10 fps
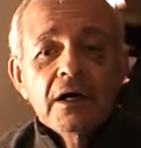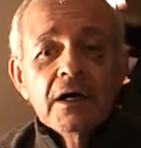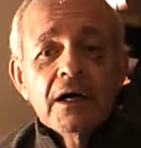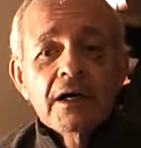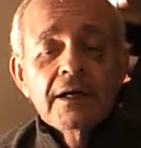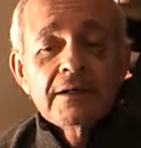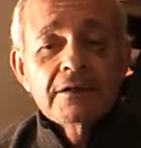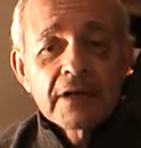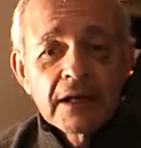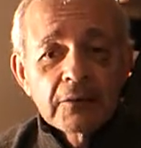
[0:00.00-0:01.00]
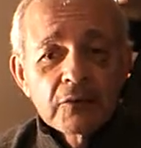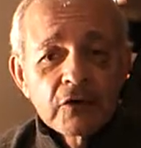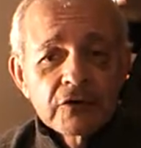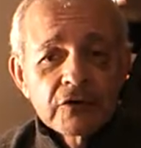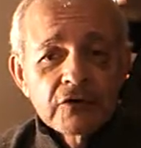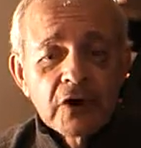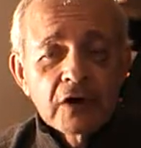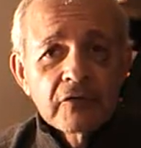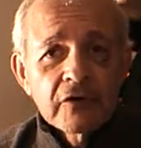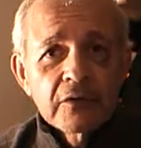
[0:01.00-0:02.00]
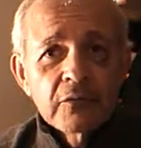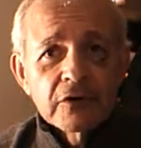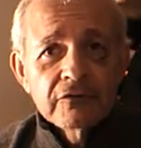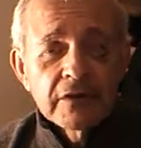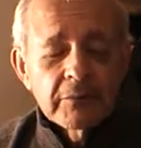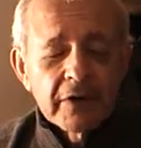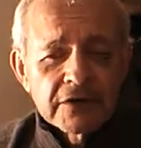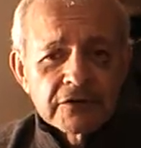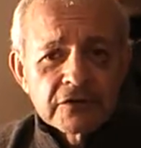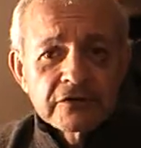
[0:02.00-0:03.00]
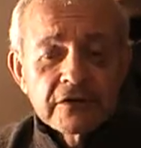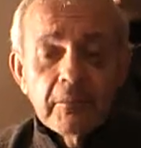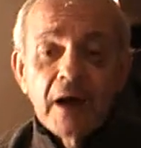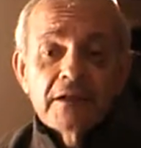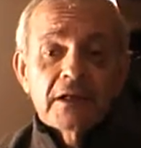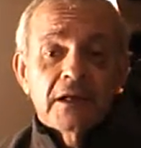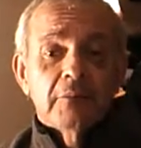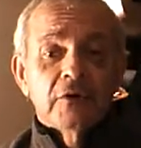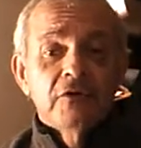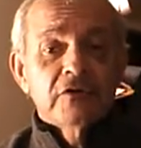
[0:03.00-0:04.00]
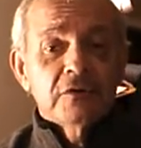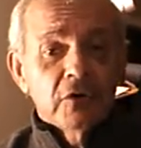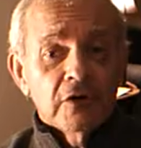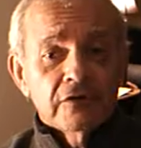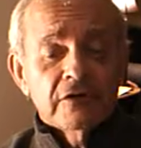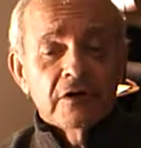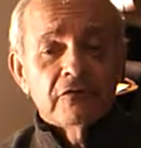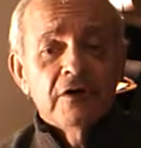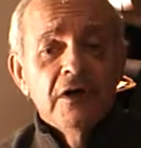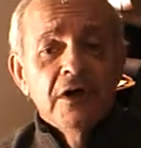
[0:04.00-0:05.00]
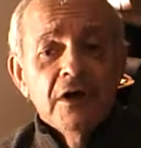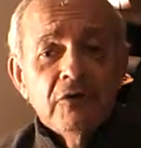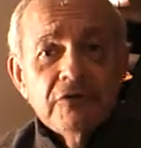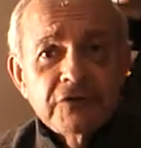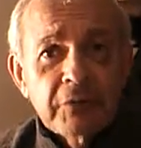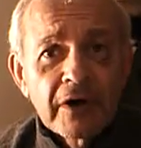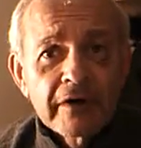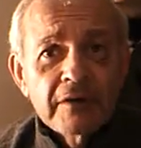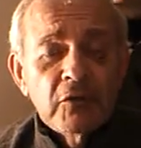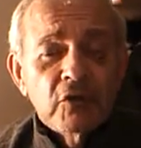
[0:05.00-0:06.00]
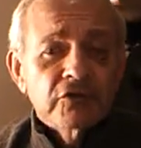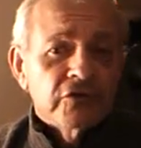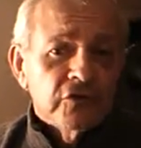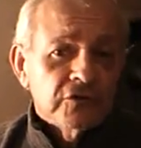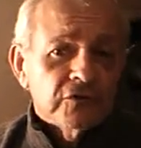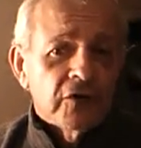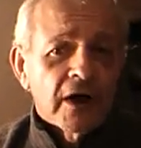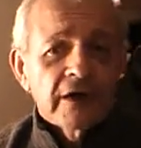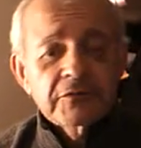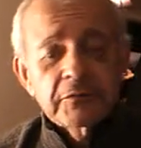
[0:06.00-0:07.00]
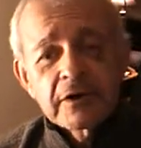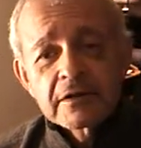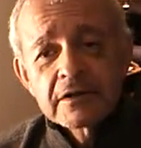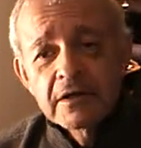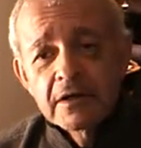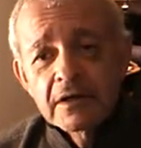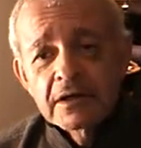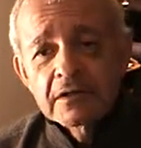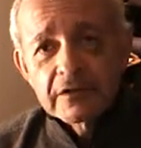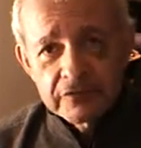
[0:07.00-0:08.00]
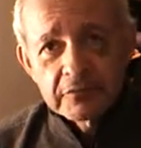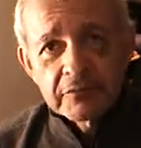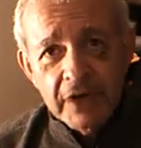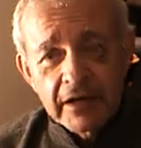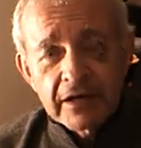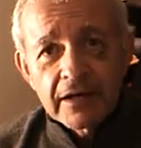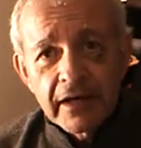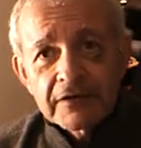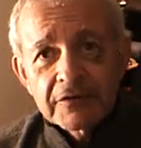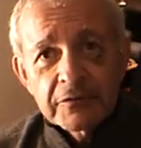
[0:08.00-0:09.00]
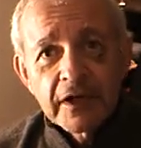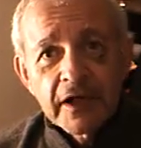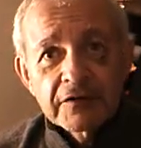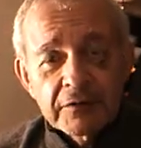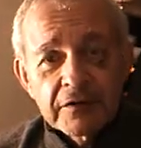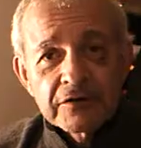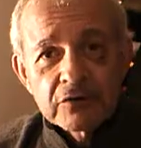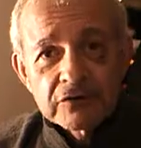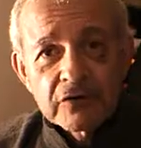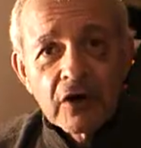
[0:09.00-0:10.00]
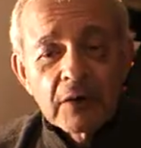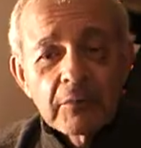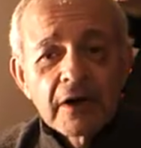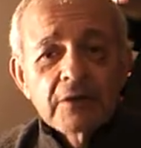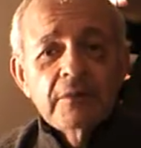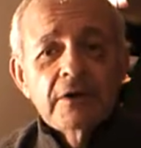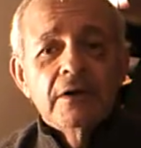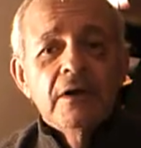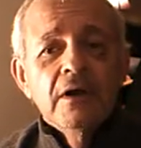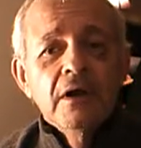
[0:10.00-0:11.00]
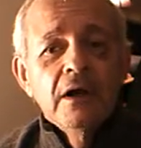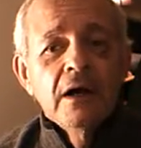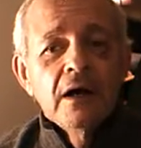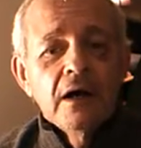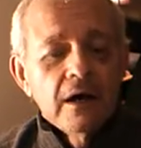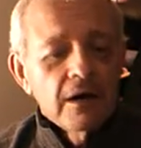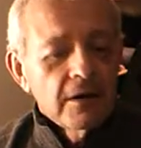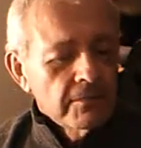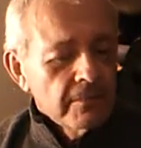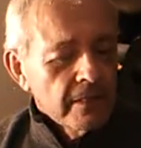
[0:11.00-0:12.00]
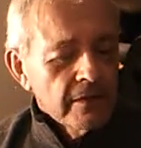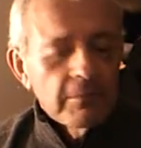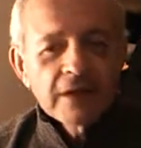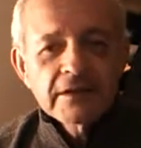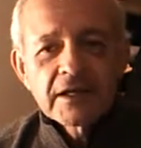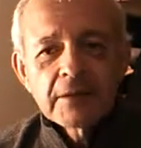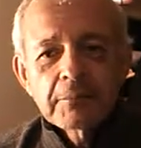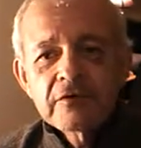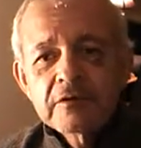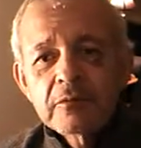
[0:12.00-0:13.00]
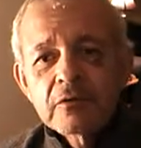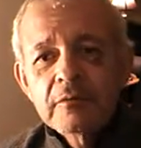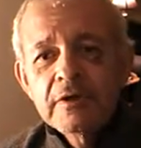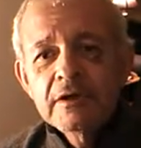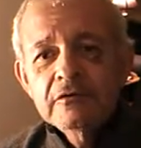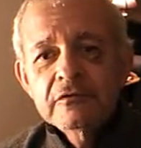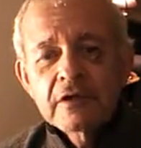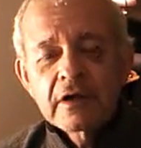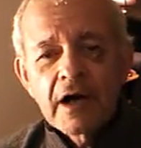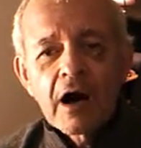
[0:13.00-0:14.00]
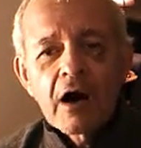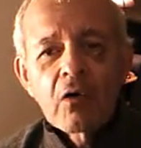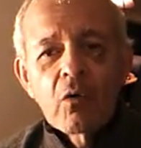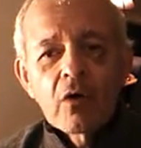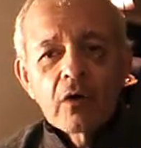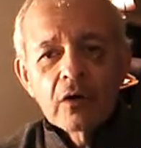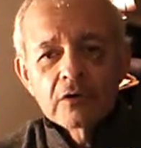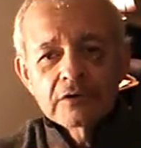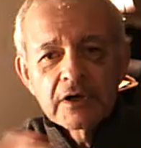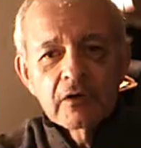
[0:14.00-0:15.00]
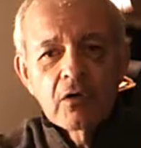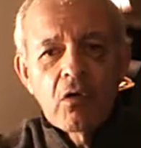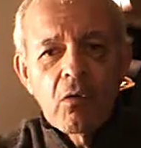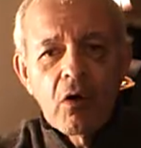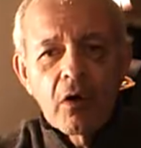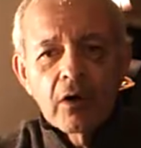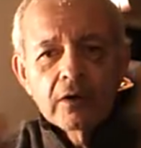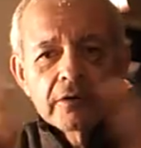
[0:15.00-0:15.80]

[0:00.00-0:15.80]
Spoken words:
And today I'm going to talk very briefly about just the mandala principle itself, which is probably the most useful aspect. There are some technical aspects we'll talk about, but the mandala principle means that our world, our whole world,